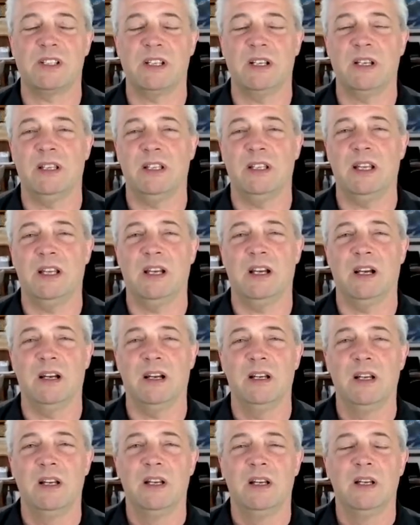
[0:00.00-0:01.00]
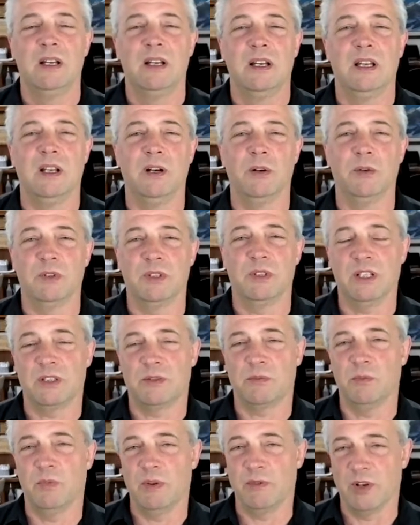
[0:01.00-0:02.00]

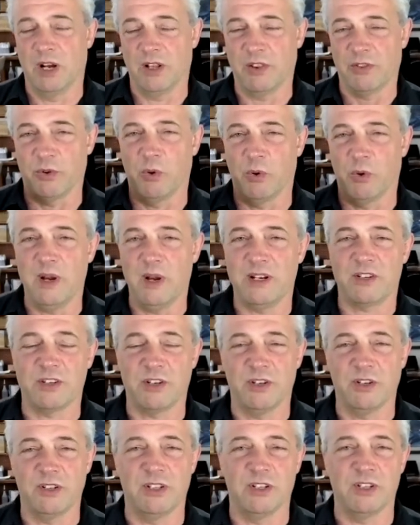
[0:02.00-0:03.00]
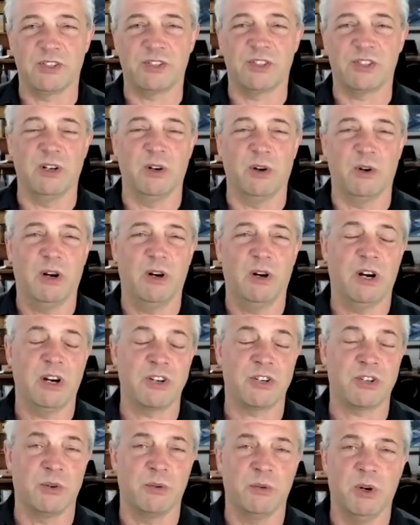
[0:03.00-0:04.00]
We've gone through a winter, there's
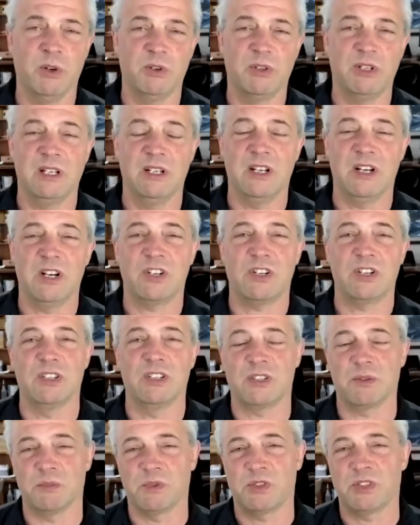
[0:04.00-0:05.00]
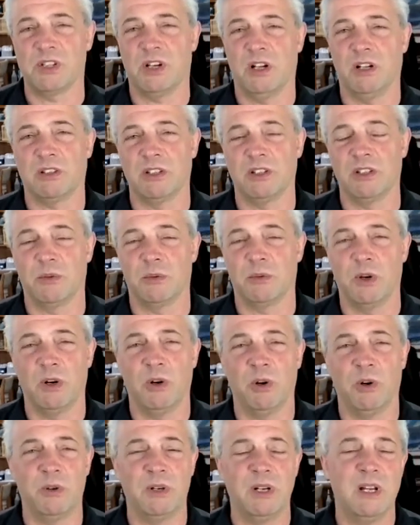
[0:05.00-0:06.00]
harsher road conditions, some salt in the
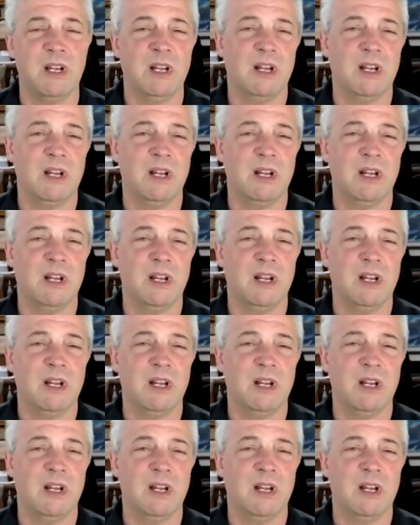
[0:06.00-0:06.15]
road,